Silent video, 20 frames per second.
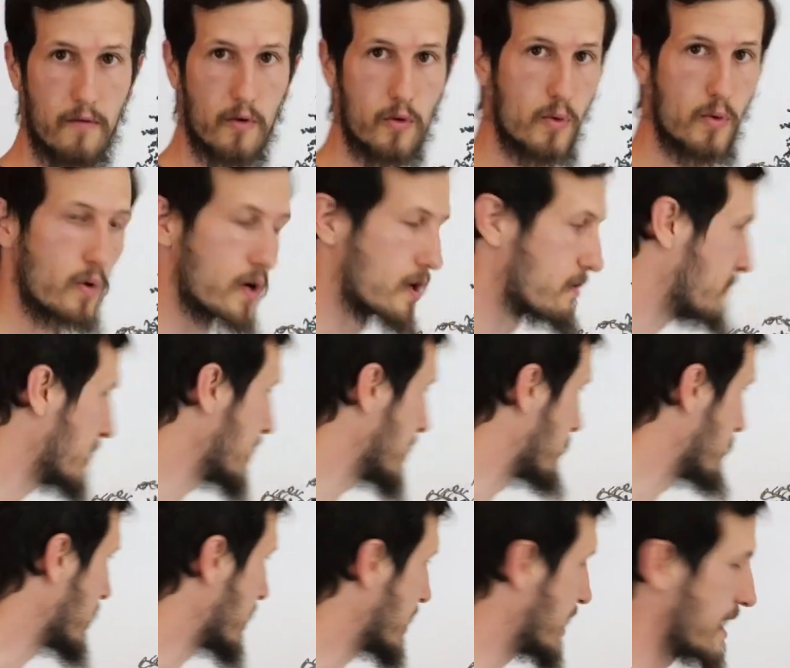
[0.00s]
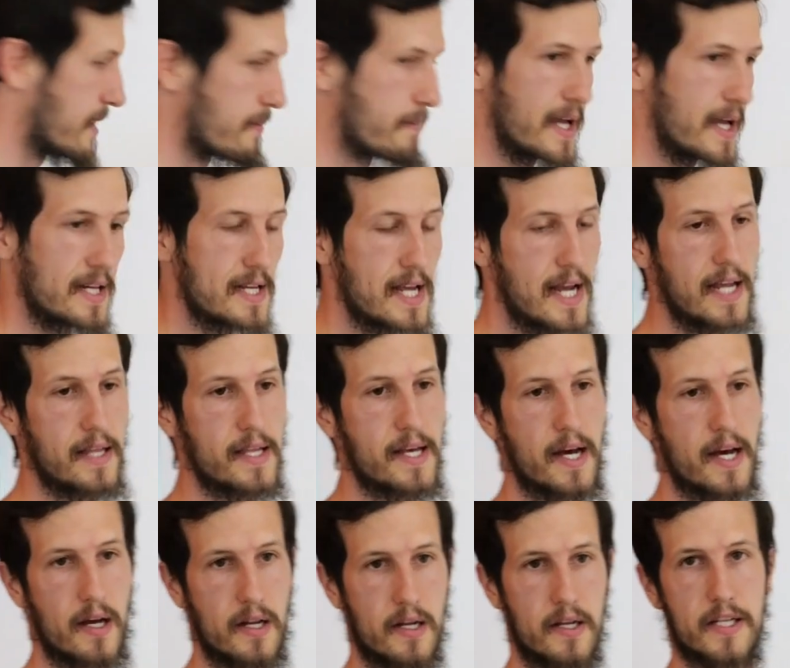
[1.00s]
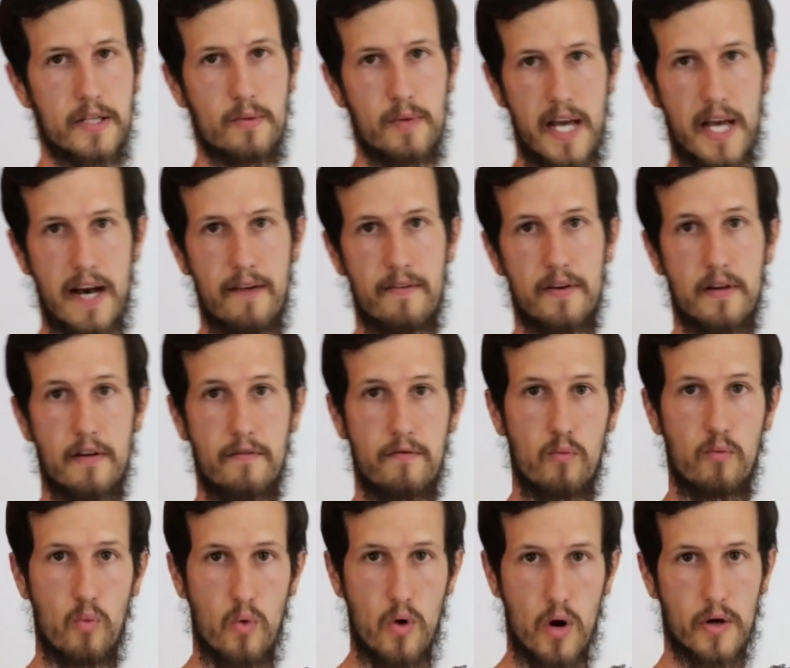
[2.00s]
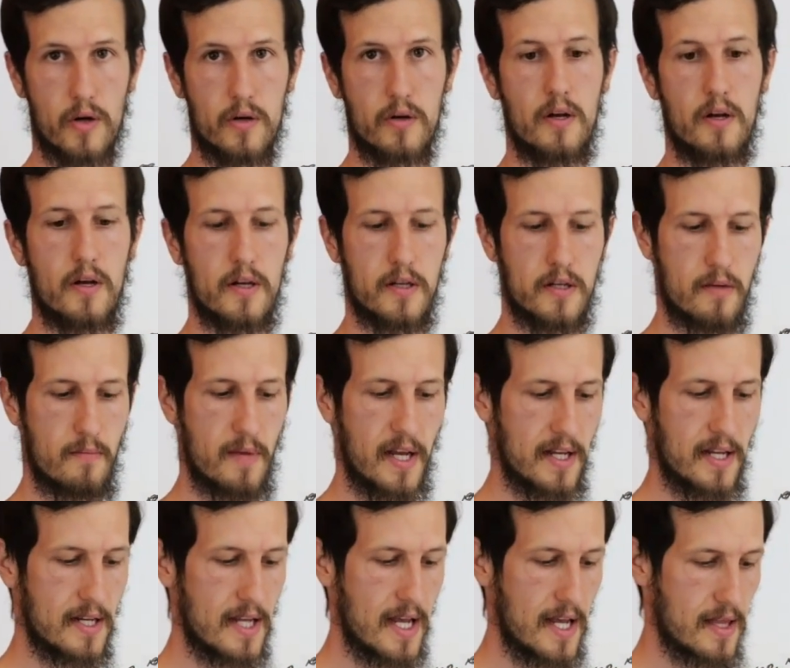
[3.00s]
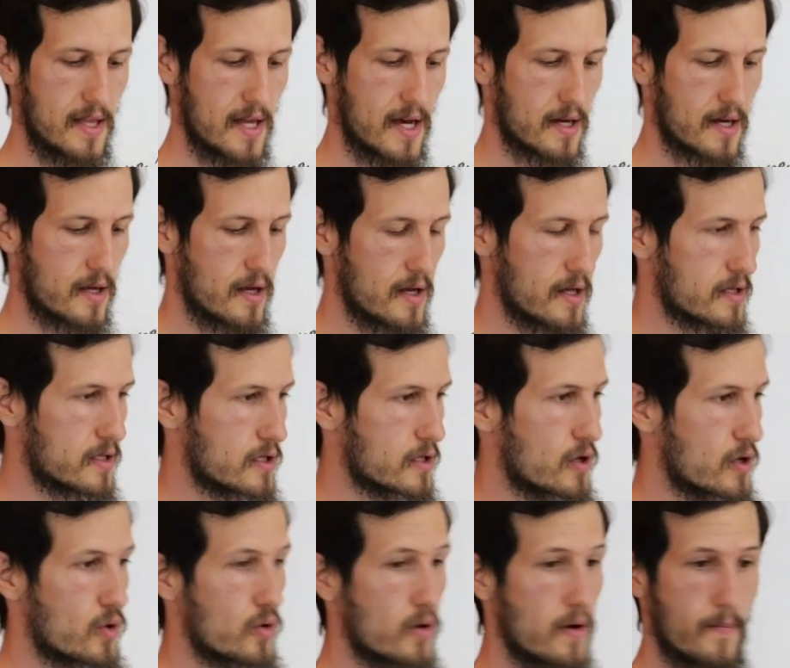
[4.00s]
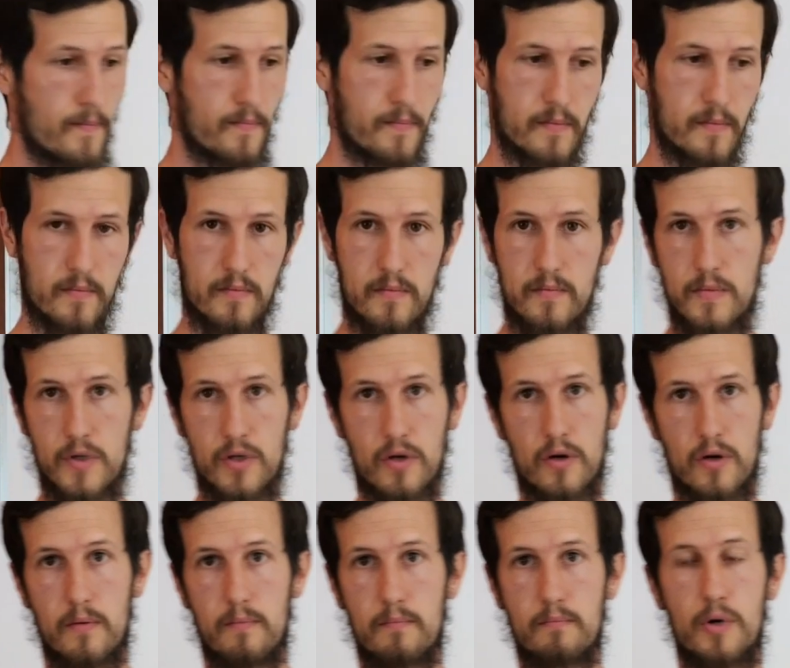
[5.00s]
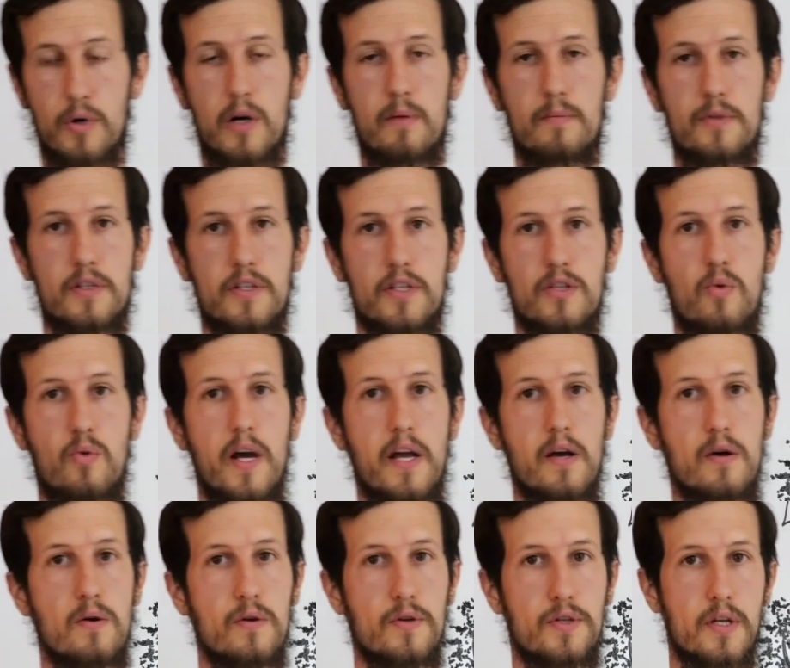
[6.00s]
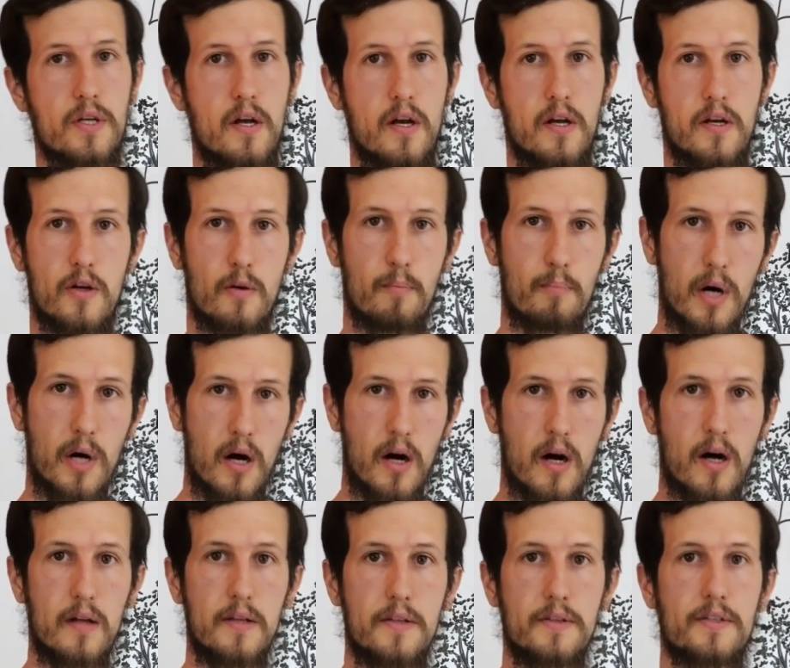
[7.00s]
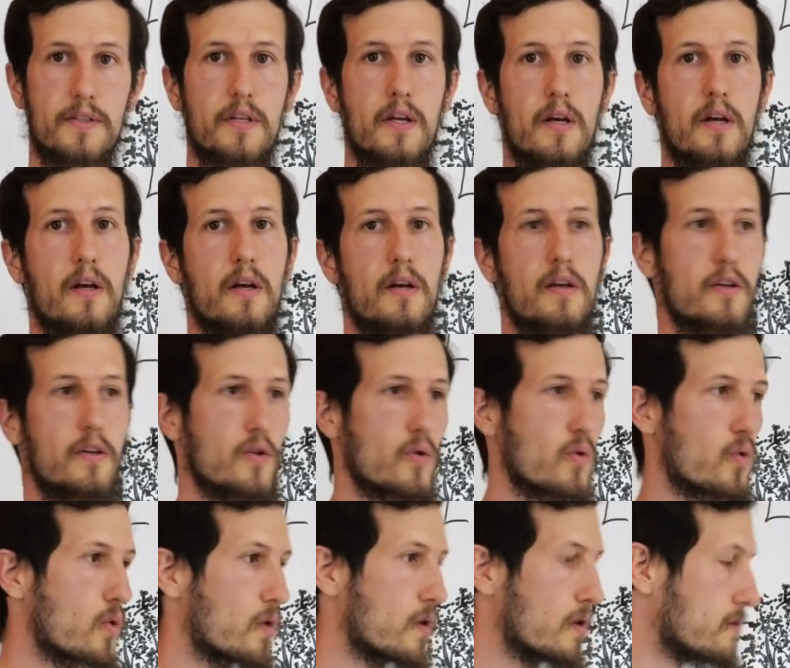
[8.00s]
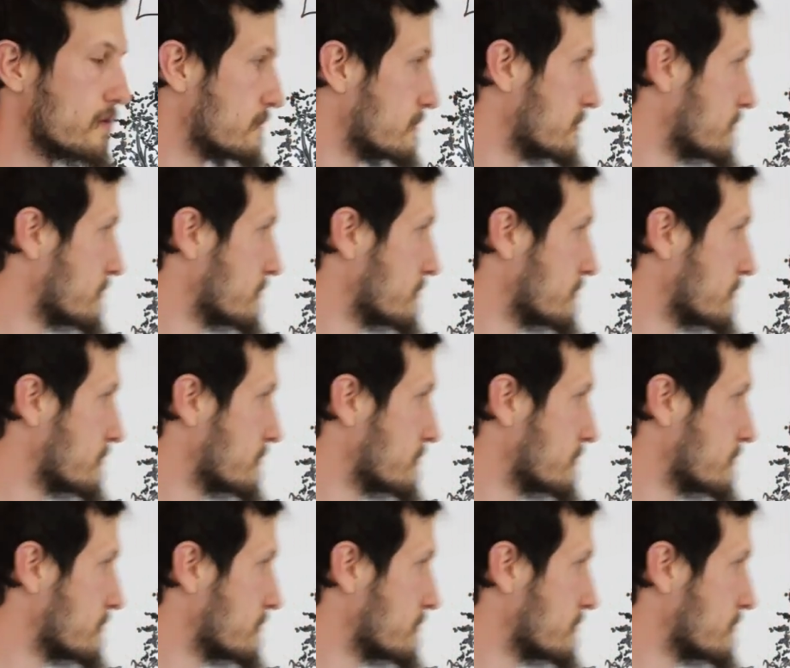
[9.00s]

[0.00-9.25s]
we want to be, we can't maintain that unless we have enough water to maintain that. So your berms and swales, your ponds, your